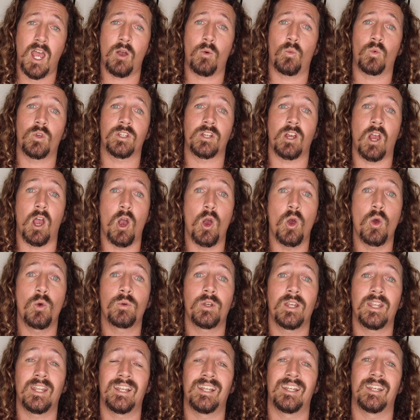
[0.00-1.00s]
which are
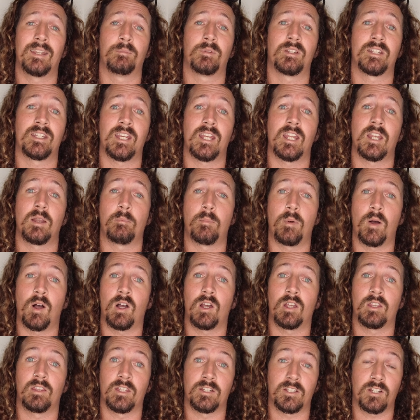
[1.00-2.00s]
only limited
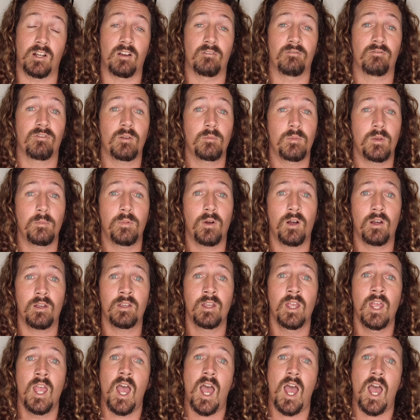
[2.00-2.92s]
by the time frame you buy.